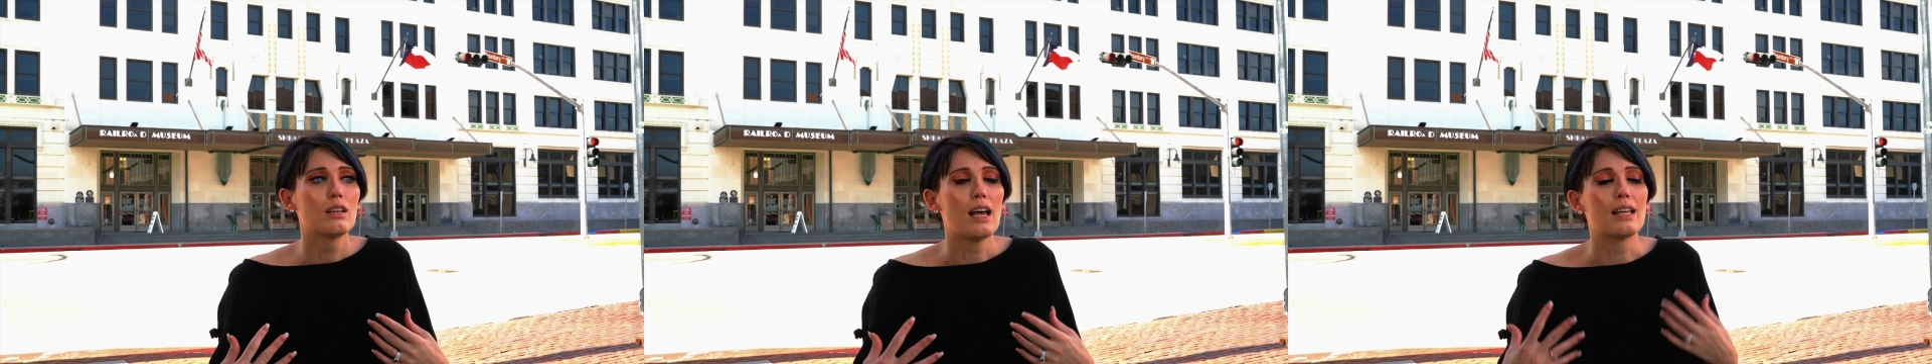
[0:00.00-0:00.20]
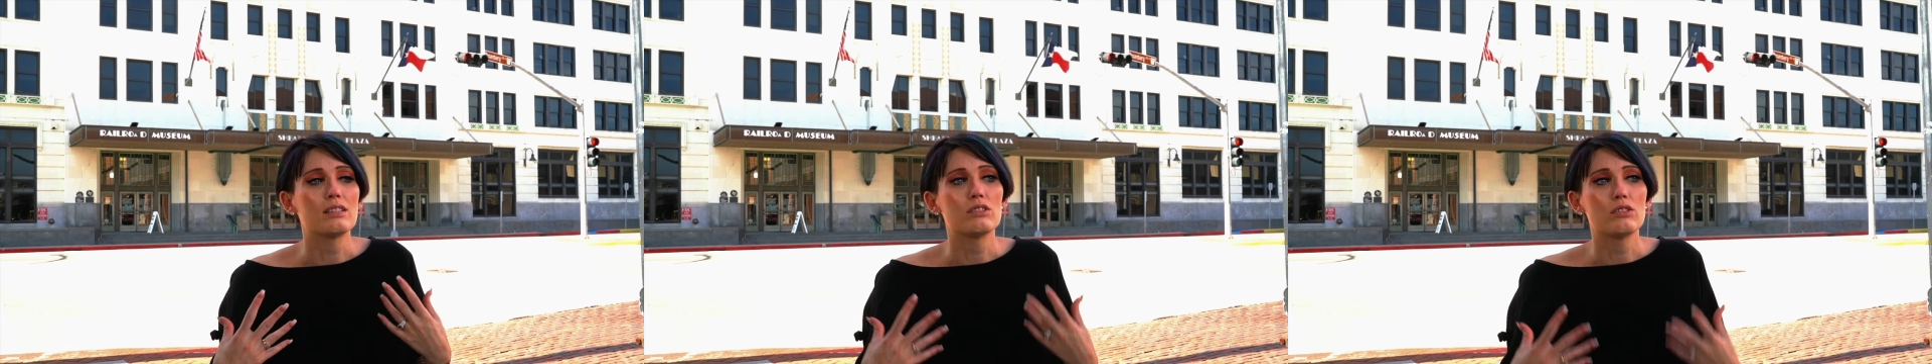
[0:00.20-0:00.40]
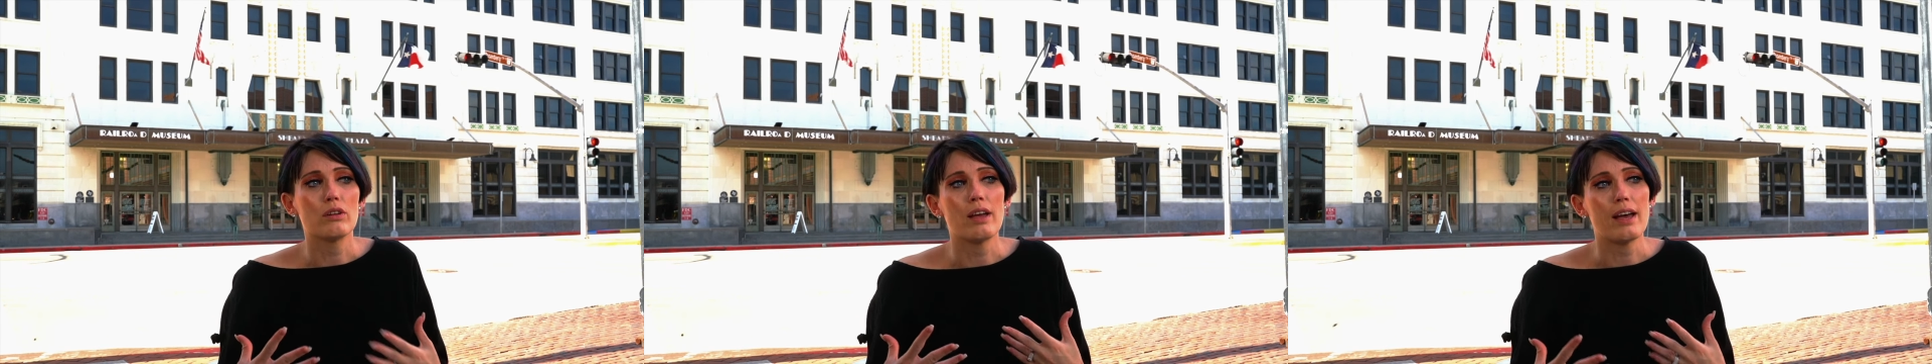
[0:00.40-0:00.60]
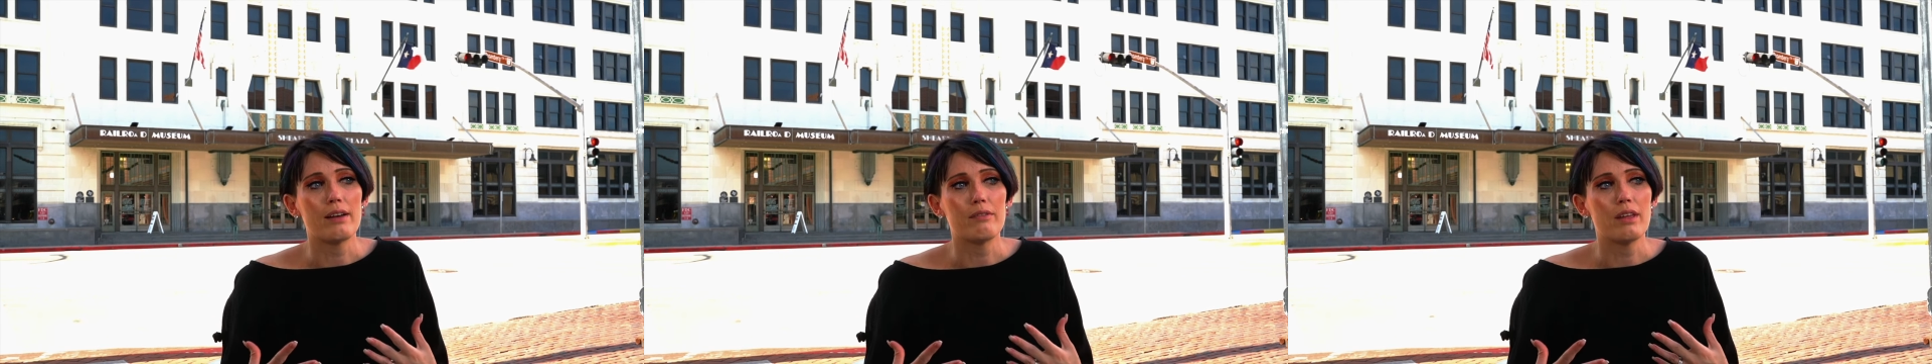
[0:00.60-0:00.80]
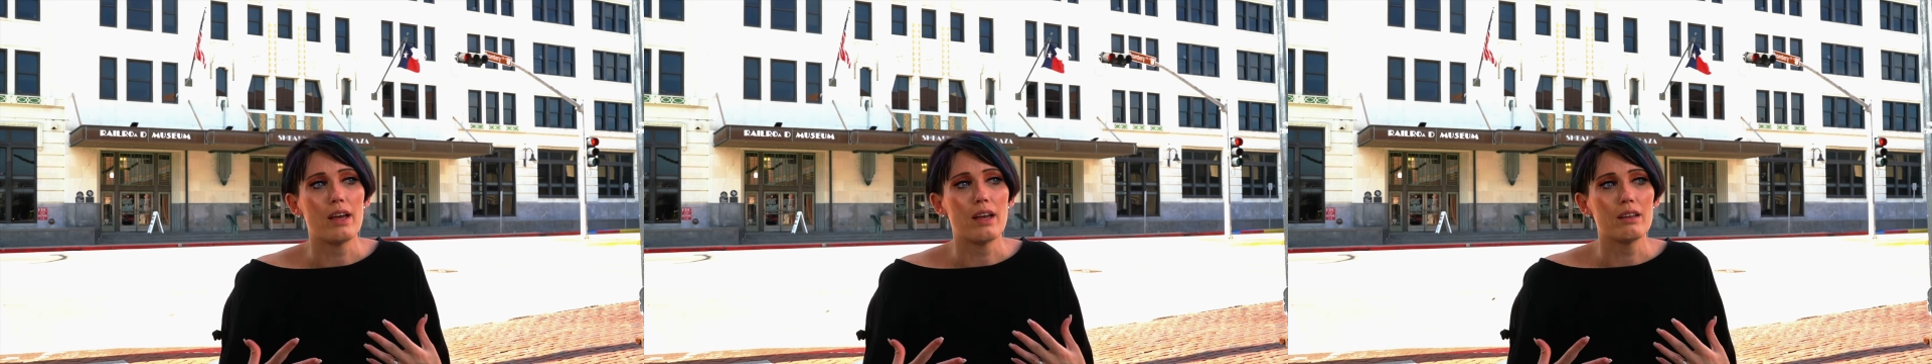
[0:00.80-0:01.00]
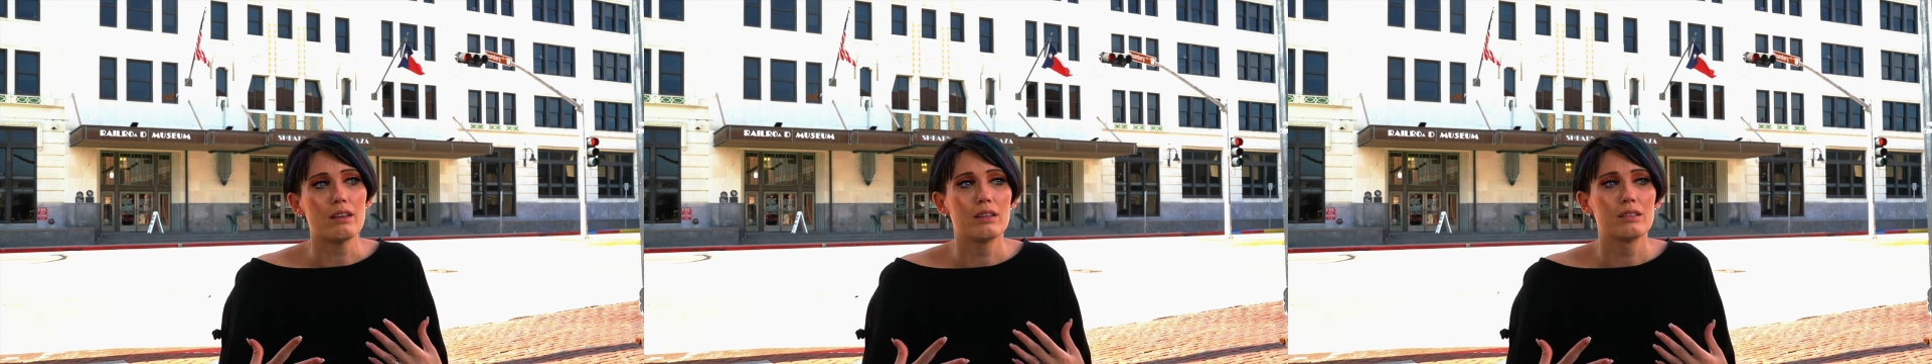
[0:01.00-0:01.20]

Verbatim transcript: I still have that.